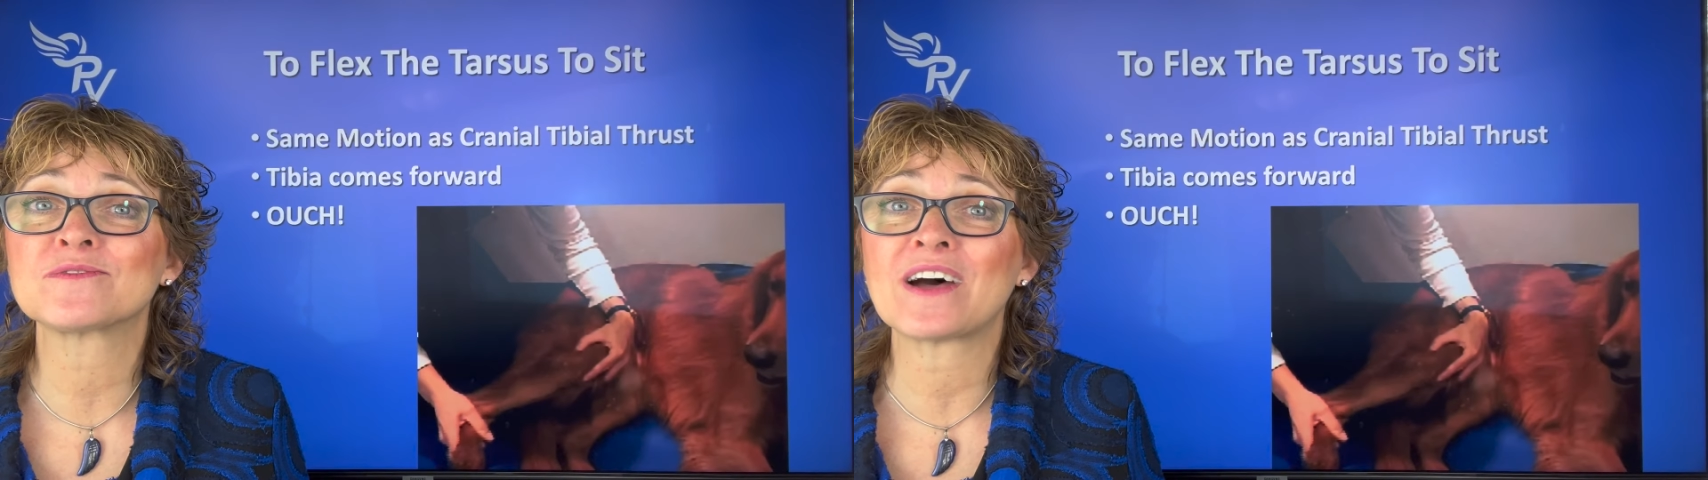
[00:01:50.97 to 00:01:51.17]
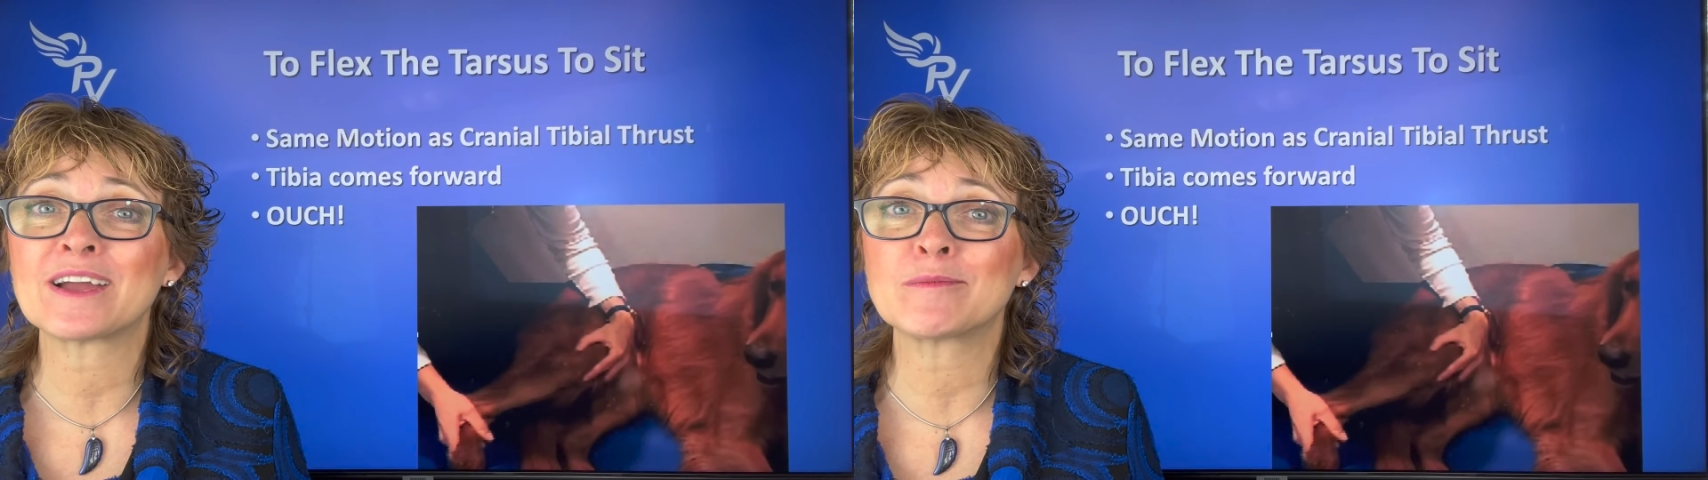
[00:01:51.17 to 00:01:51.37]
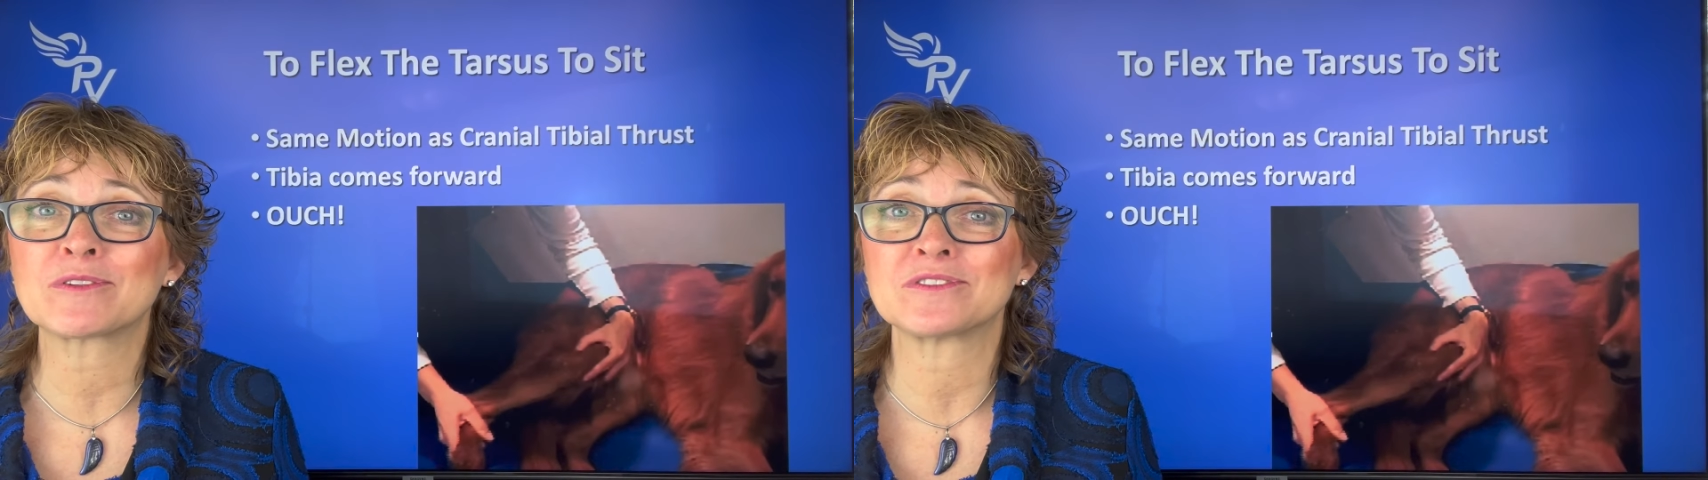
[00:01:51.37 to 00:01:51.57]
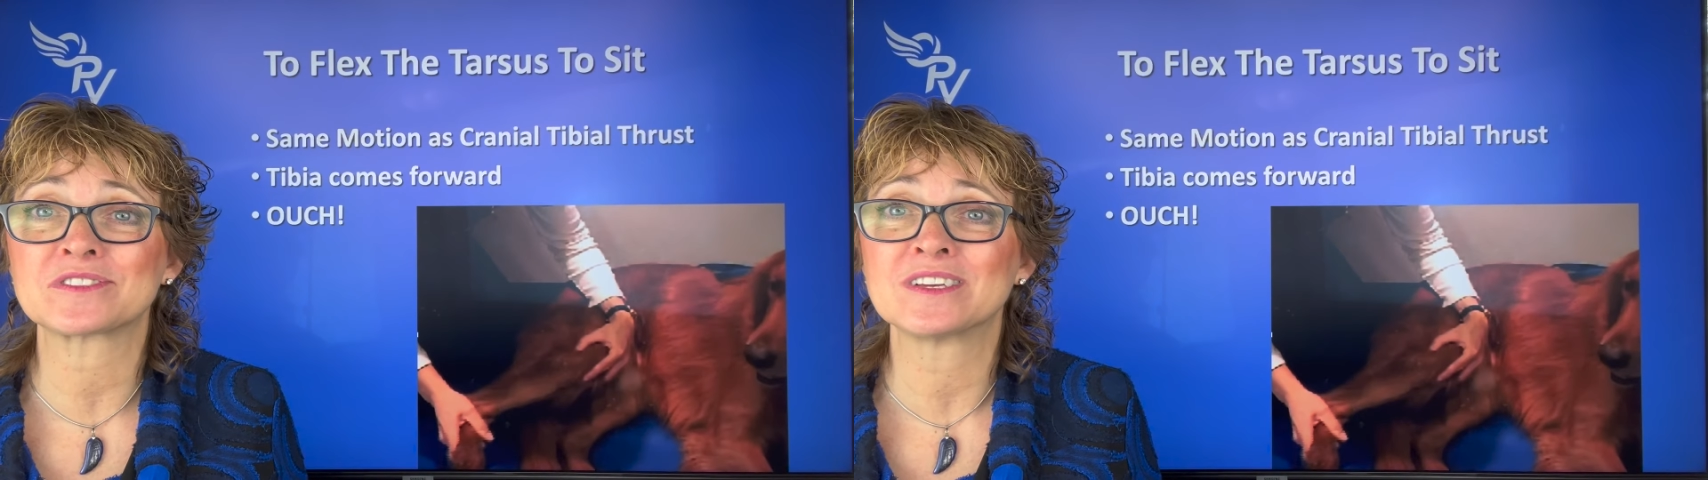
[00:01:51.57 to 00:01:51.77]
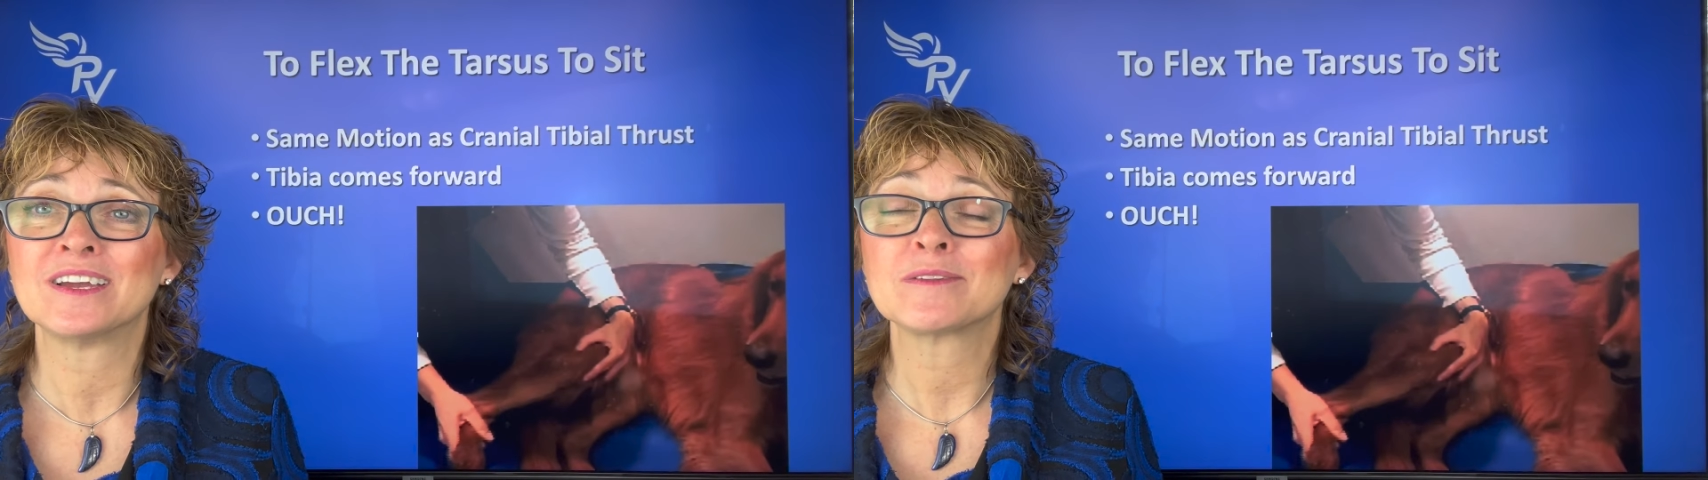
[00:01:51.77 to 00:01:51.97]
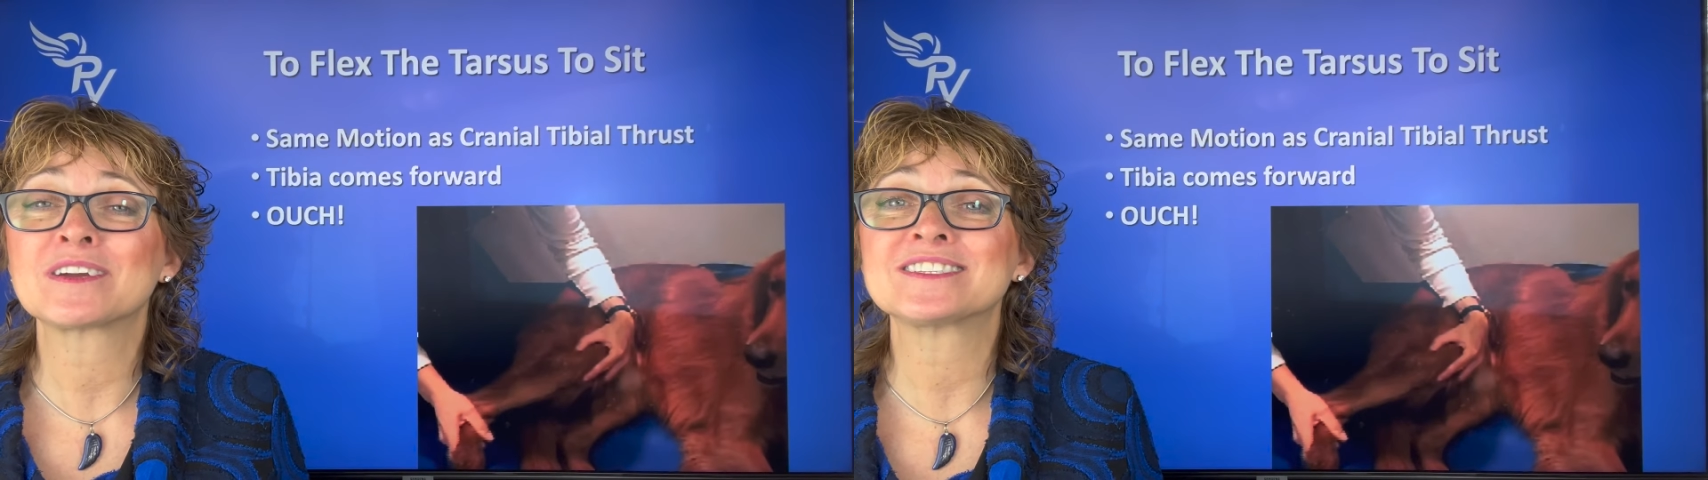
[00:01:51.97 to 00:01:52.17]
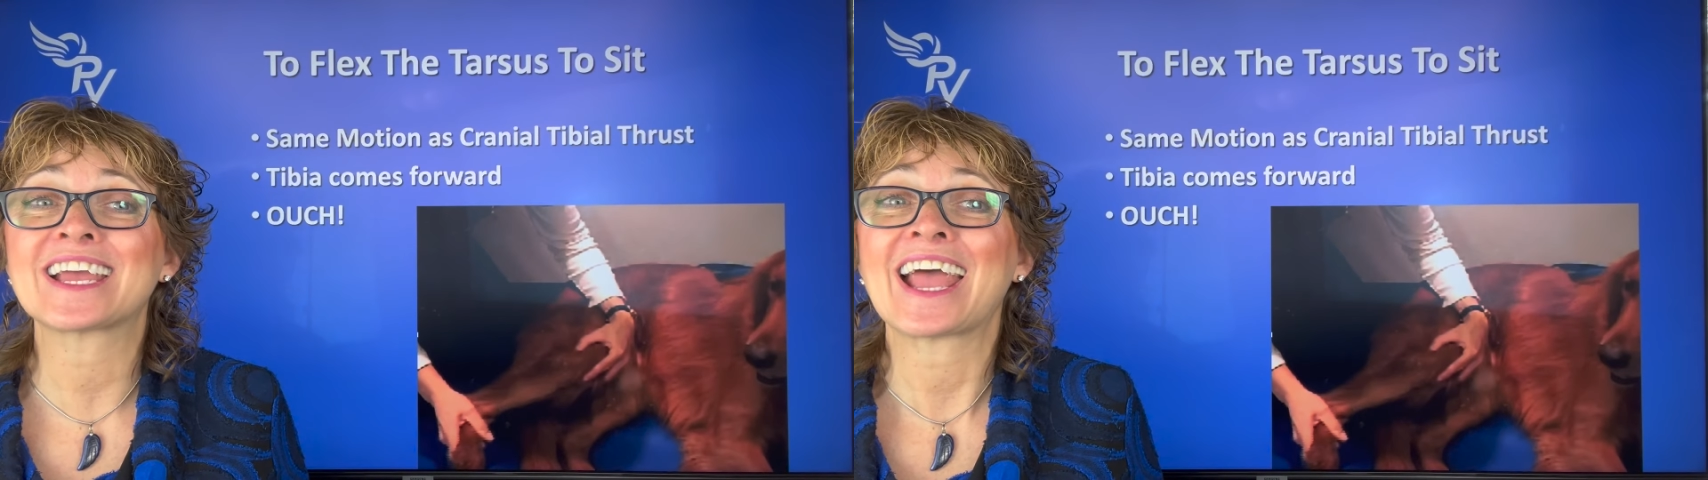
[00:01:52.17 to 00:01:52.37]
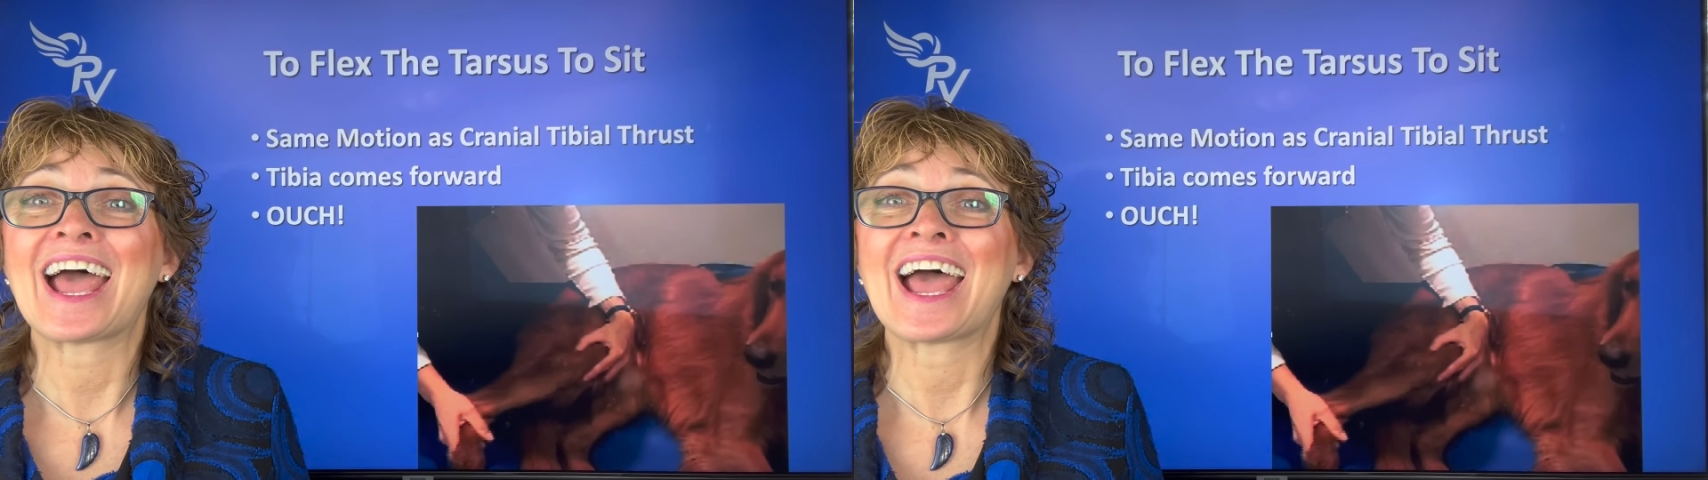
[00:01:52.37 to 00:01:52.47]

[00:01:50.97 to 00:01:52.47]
fibers because,